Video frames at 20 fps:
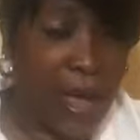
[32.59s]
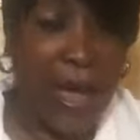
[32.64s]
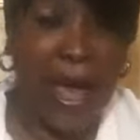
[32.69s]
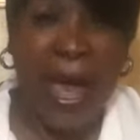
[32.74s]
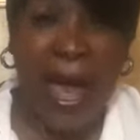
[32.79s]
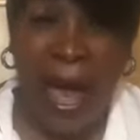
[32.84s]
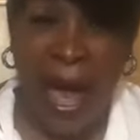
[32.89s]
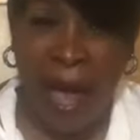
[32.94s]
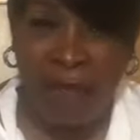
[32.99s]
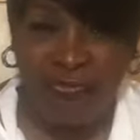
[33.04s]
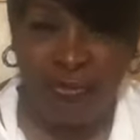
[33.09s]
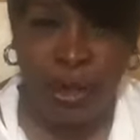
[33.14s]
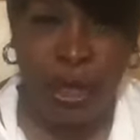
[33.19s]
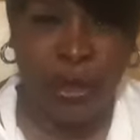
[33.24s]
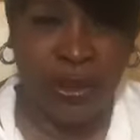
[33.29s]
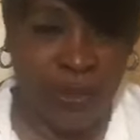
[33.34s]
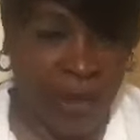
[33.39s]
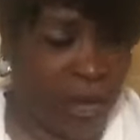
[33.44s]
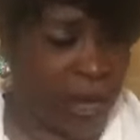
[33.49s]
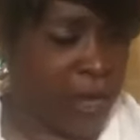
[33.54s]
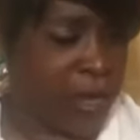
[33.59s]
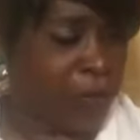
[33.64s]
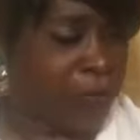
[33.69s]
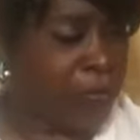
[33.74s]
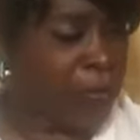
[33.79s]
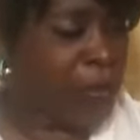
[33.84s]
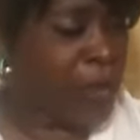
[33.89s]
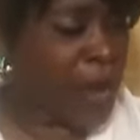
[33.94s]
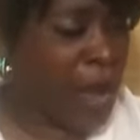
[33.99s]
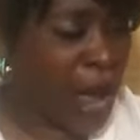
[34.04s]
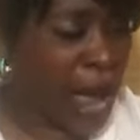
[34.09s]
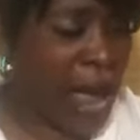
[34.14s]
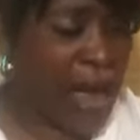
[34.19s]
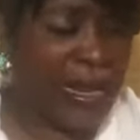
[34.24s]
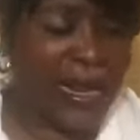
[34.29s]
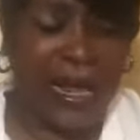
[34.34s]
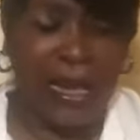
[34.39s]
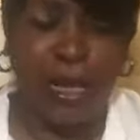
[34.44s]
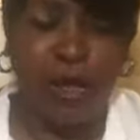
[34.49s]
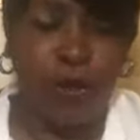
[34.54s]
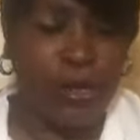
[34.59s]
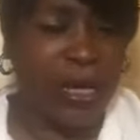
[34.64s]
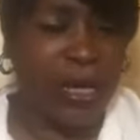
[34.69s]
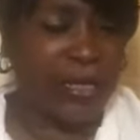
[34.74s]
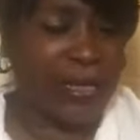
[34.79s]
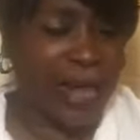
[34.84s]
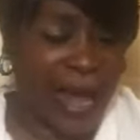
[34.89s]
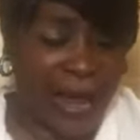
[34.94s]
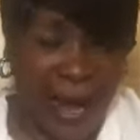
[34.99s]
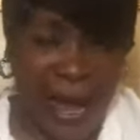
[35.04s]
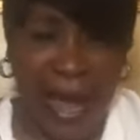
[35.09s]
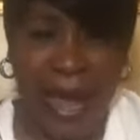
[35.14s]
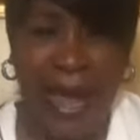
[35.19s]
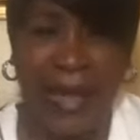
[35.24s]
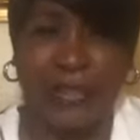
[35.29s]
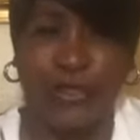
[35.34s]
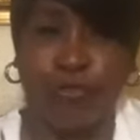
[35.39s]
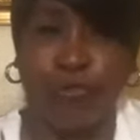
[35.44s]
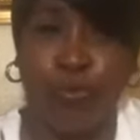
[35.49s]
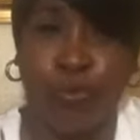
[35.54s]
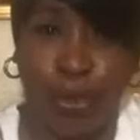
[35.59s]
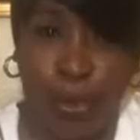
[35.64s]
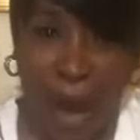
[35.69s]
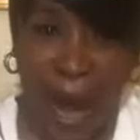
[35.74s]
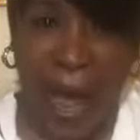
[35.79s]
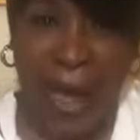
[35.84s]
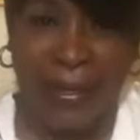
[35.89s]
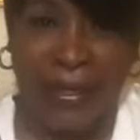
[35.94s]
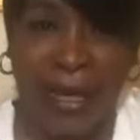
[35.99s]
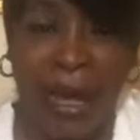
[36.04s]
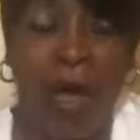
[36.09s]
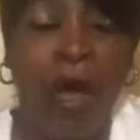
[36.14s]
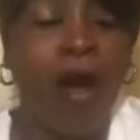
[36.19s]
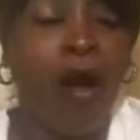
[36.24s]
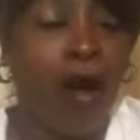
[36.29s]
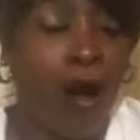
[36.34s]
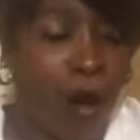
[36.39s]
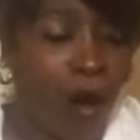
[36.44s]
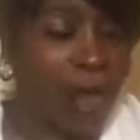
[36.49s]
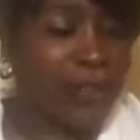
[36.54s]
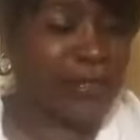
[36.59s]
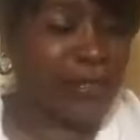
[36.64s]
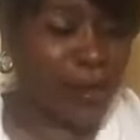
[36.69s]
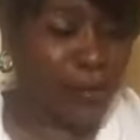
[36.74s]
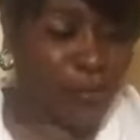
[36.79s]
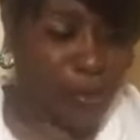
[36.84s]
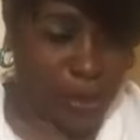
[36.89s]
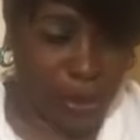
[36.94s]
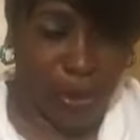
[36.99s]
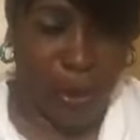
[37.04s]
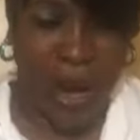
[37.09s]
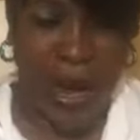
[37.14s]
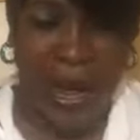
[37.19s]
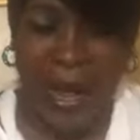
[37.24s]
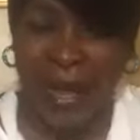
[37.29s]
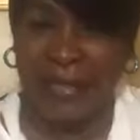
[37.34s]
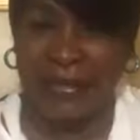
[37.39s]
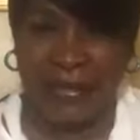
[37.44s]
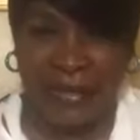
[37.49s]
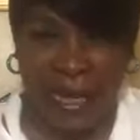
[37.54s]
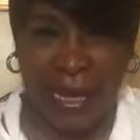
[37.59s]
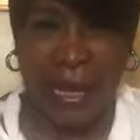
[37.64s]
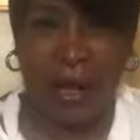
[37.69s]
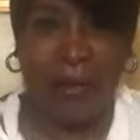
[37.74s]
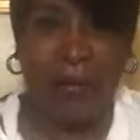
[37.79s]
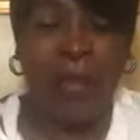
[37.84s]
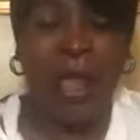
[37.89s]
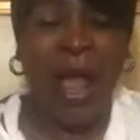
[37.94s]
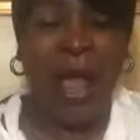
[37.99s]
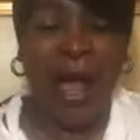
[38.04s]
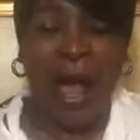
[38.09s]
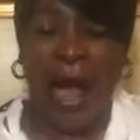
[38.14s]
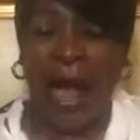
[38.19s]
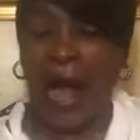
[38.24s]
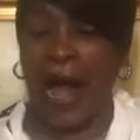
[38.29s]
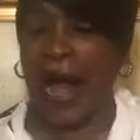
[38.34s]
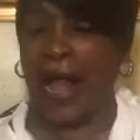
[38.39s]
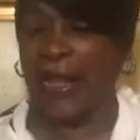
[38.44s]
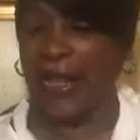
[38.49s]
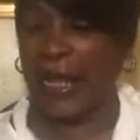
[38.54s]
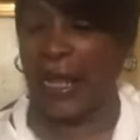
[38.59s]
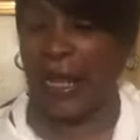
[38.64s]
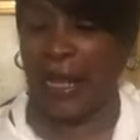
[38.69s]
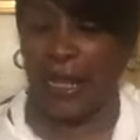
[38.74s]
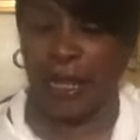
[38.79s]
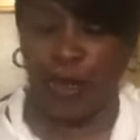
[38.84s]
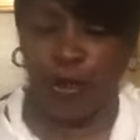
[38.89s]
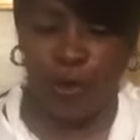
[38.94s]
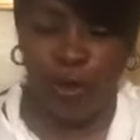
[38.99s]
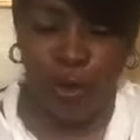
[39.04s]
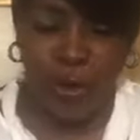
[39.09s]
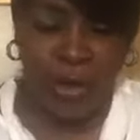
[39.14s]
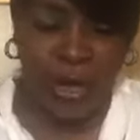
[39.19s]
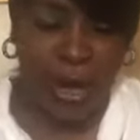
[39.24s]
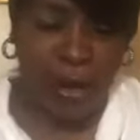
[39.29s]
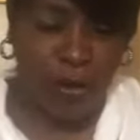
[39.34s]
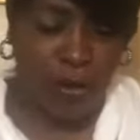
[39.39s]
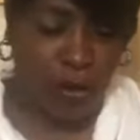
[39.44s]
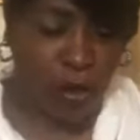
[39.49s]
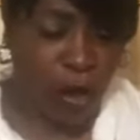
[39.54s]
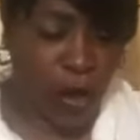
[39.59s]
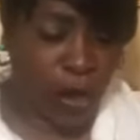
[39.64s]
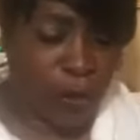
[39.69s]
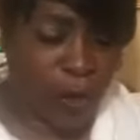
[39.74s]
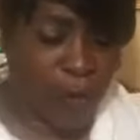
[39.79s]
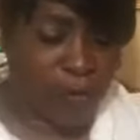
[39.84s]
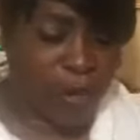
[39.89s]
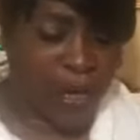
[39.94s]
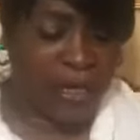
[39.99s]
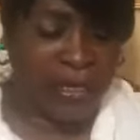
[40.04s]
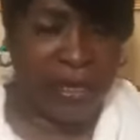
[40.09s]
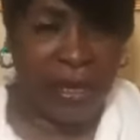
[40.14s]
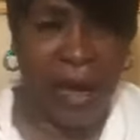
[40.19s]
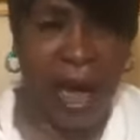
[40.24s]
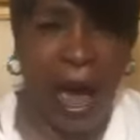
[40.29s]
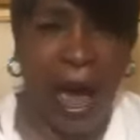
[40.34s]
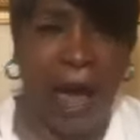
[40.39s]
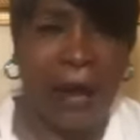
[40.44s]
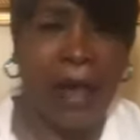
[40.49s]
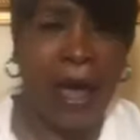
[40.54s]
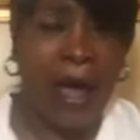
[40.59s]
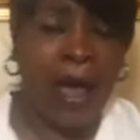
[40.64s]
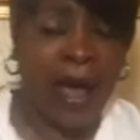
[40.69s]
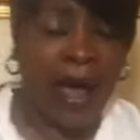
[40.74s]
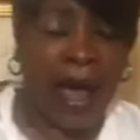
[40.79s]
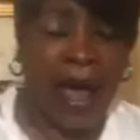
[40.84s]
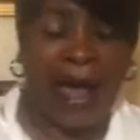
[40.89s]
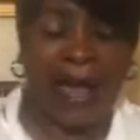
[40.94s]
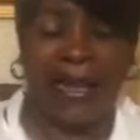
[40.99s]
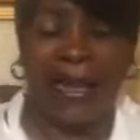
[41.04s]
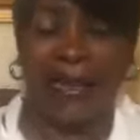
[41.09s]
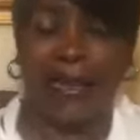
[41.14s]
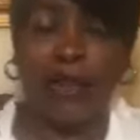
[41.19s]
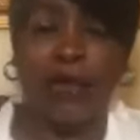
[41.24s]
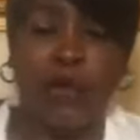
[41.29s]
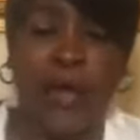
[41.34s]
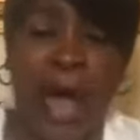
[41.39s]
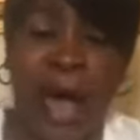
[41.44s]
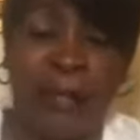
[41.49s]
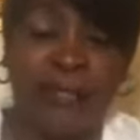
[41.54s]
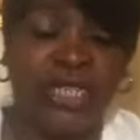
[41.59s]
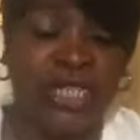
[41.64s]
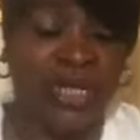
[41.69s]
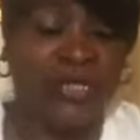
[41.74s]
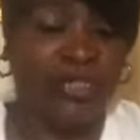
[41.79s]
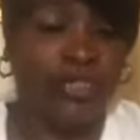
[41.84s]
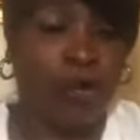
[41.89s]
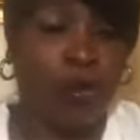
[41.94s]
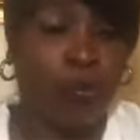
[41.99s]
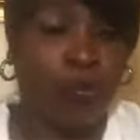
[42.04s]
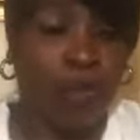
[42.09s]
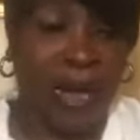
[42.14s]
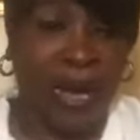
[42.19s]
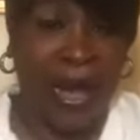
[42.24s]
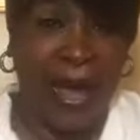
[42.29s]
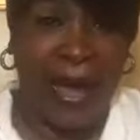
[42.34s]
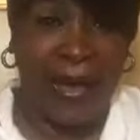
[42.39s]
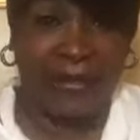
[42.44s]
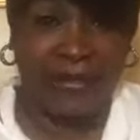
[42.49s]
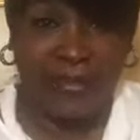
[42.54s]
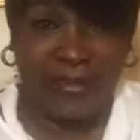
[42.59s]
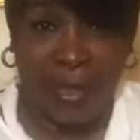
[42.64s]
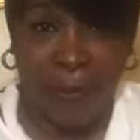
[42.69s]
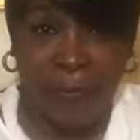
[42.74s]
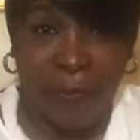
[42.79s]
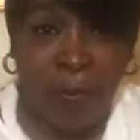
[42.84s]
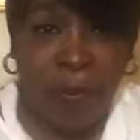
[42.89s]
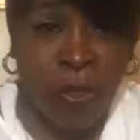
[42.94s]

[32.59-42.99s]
Everything, hallelujah, that has breath, ought to praise him. Hallelujah. Glory be to God. Hallelujah. I'm just so blessed.